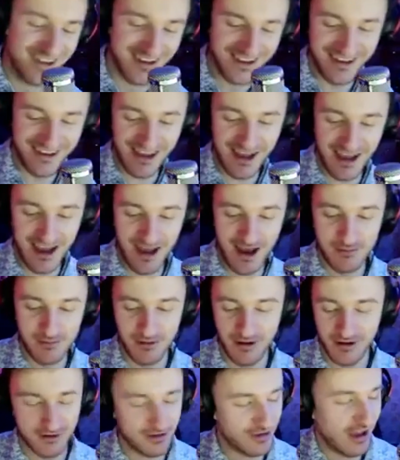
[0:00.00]

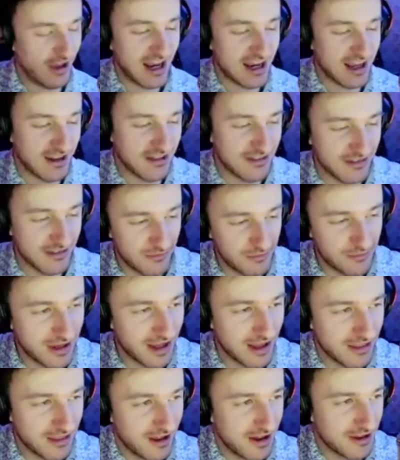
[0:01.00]
E-note. We
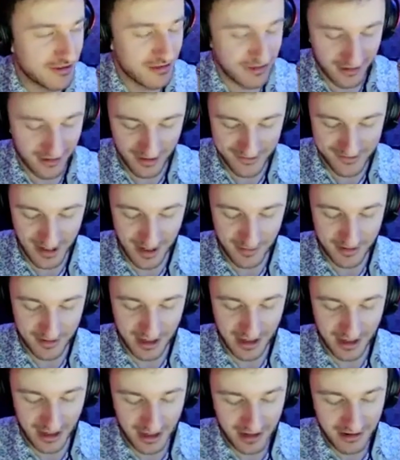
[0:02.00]
got lost off topic again.